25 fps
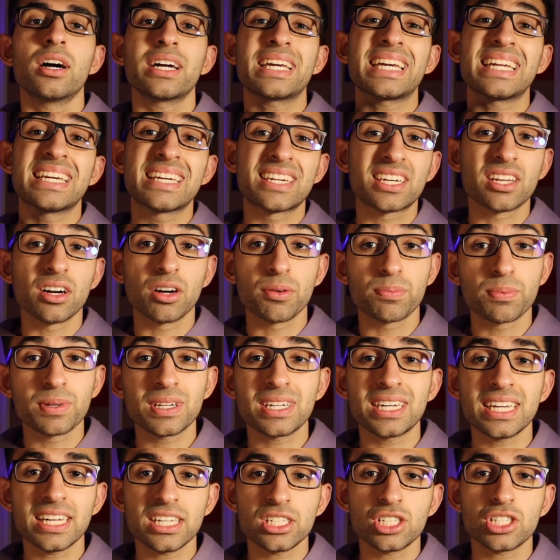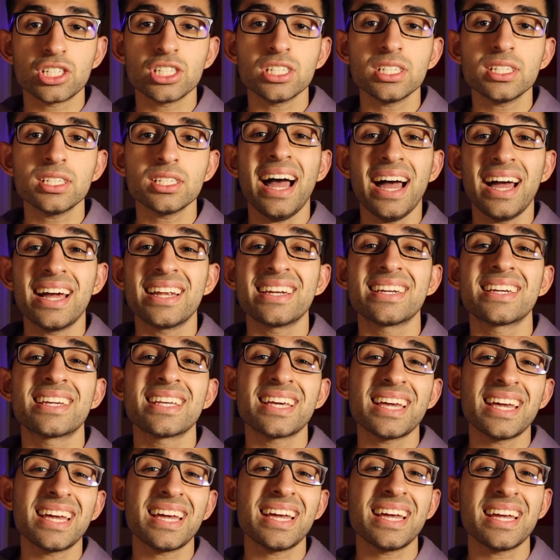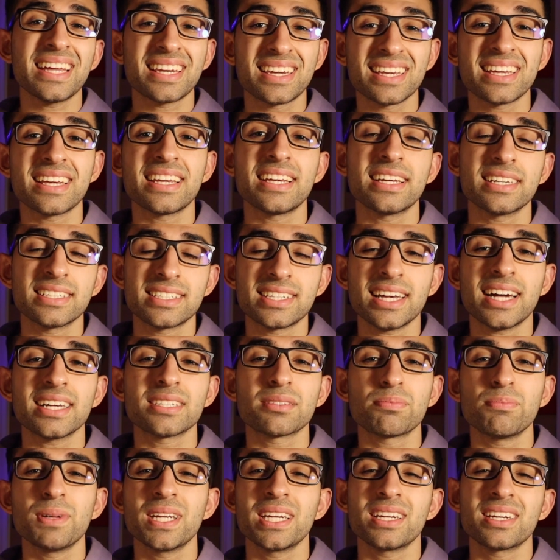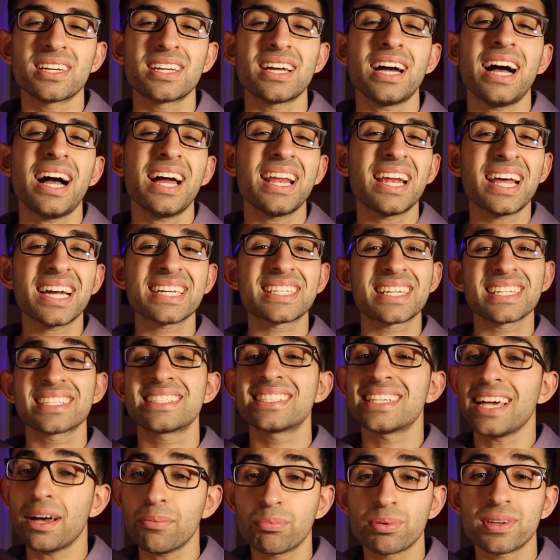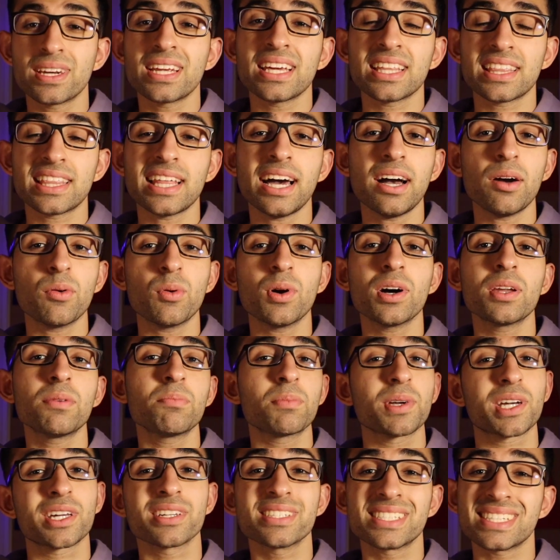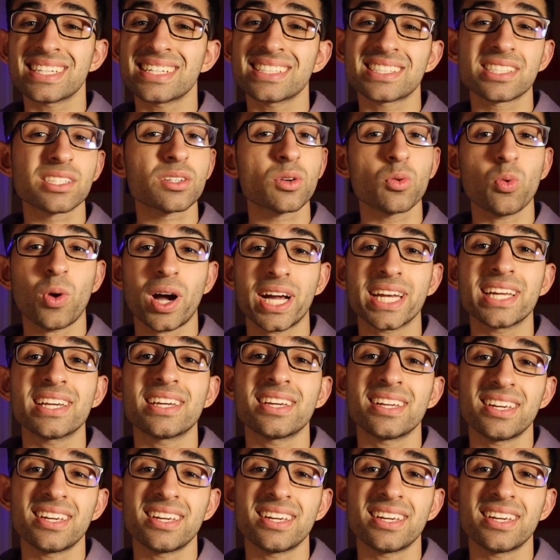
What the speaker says: interpretation, and ADE assessment. I like to separate that one because it's quite